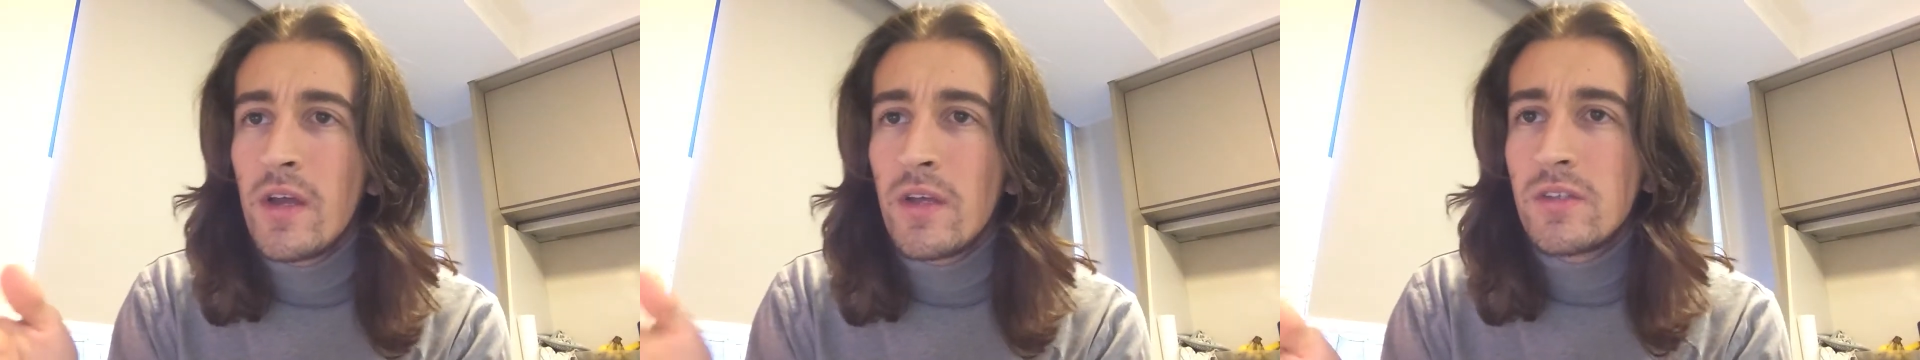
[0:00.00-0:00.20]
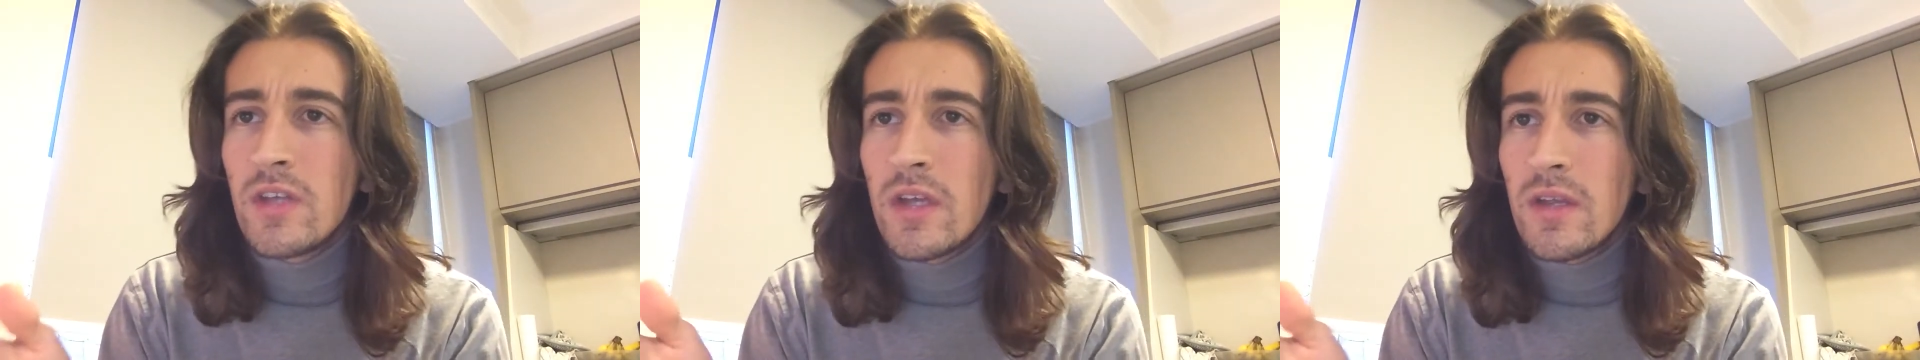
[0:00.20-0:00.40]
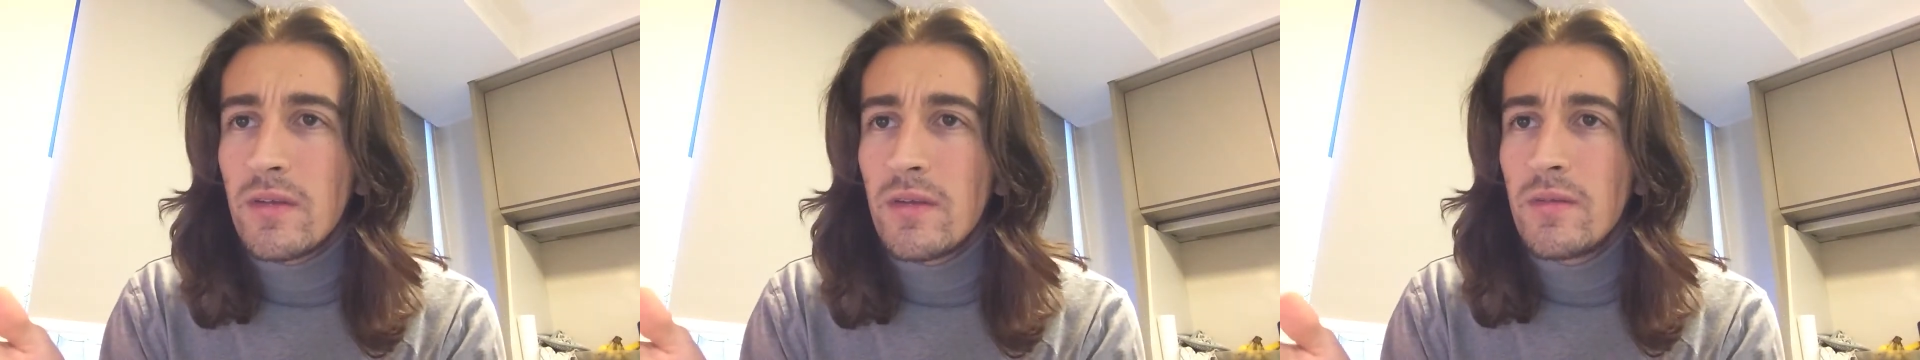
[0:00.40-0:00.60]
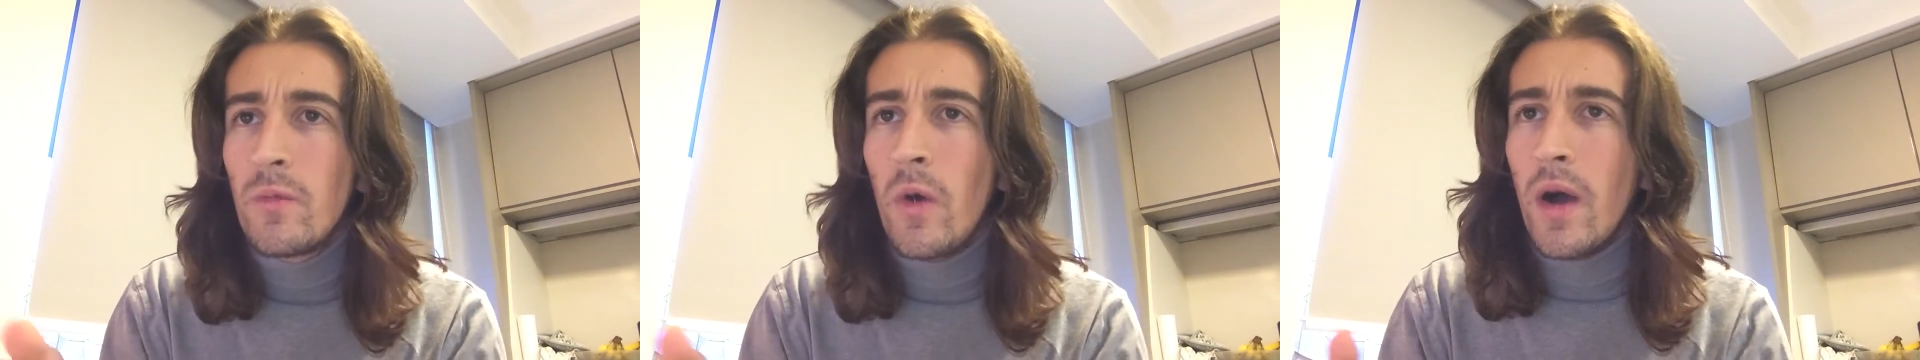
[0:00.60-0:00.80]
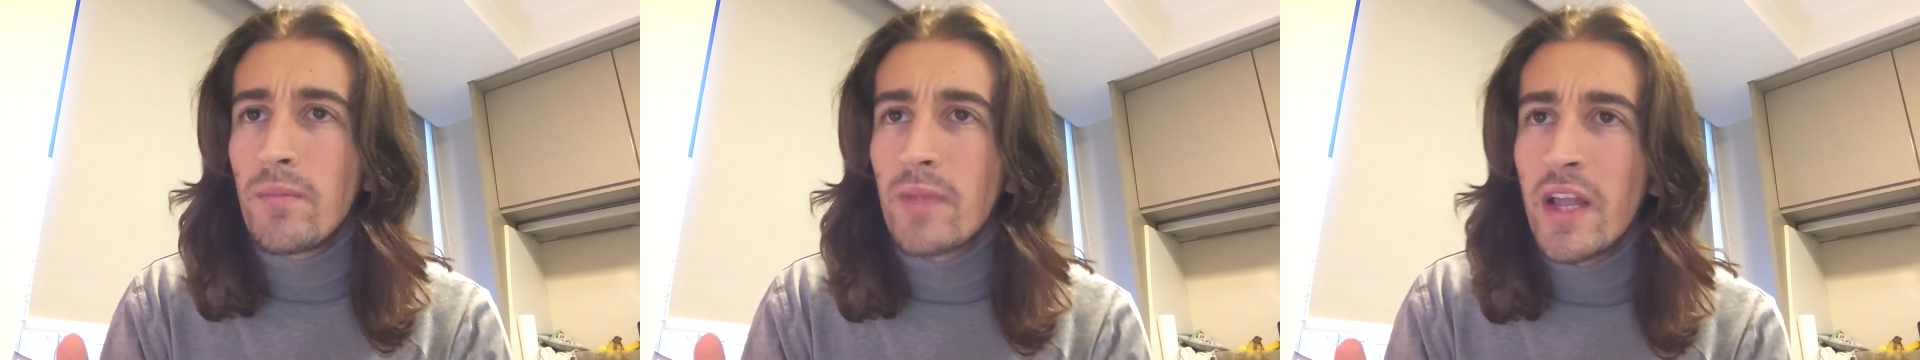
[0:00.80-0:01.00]
See?
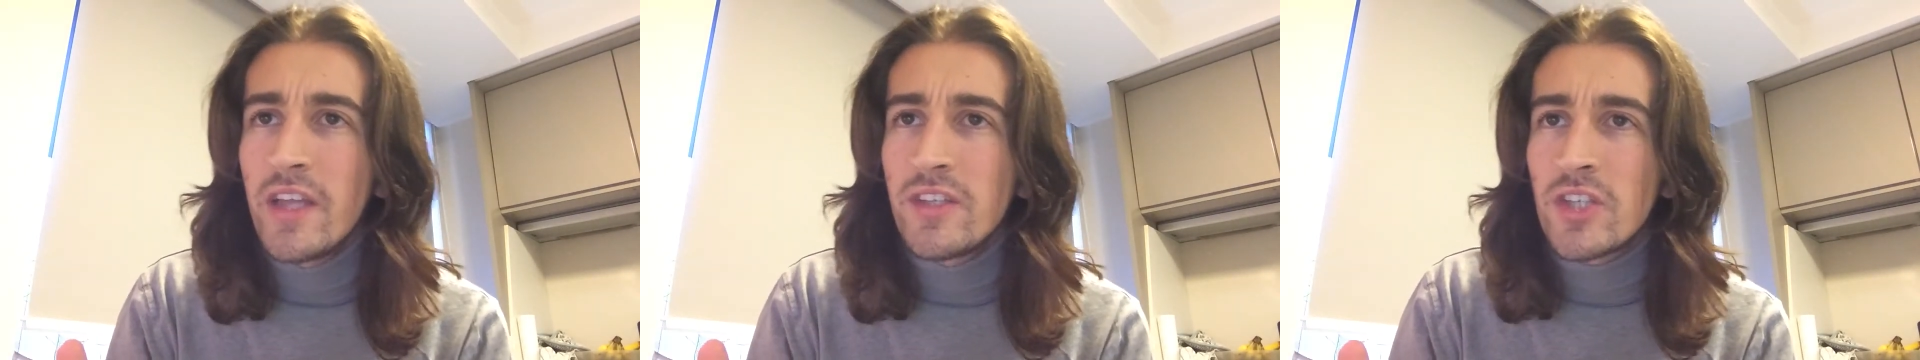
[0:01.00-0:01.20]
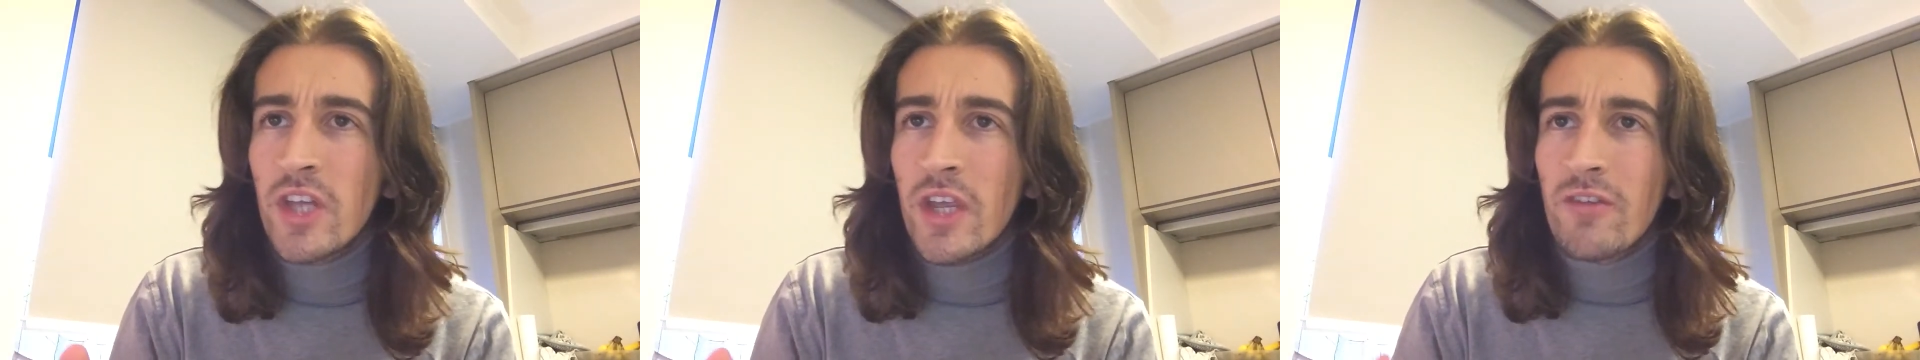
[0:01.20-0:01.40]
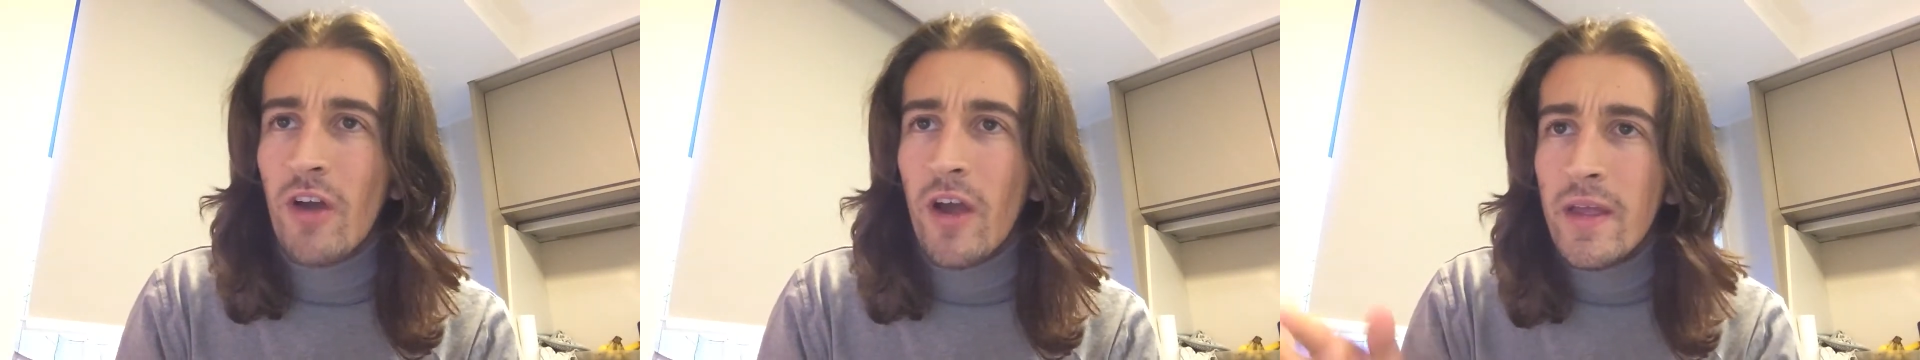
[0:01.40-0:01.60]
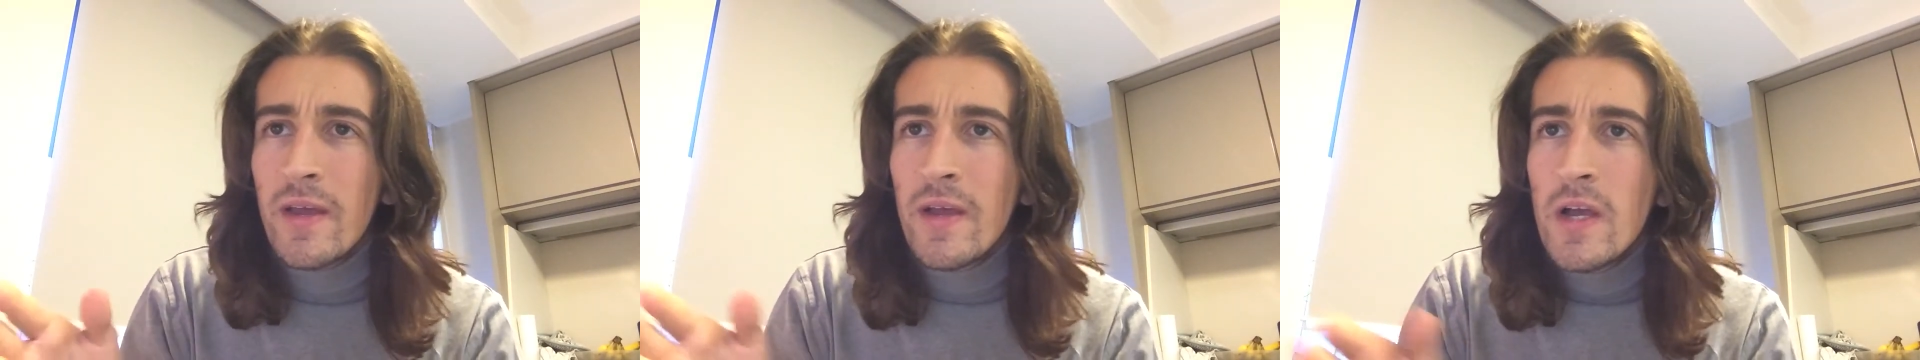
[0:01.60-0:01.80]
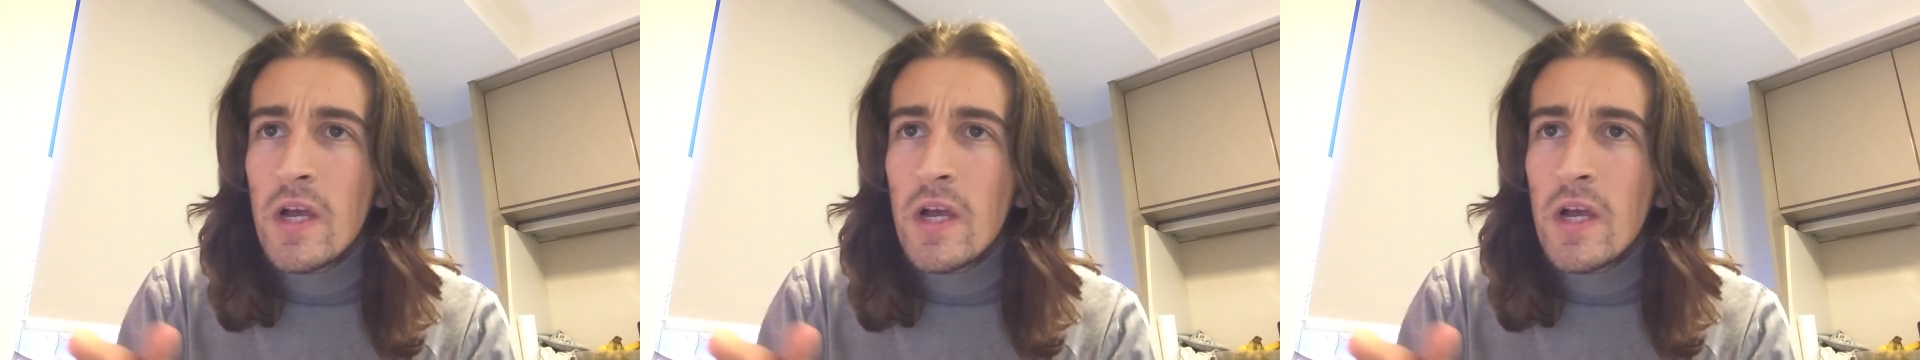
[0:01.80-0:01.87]
Well, I'm glitching. Right.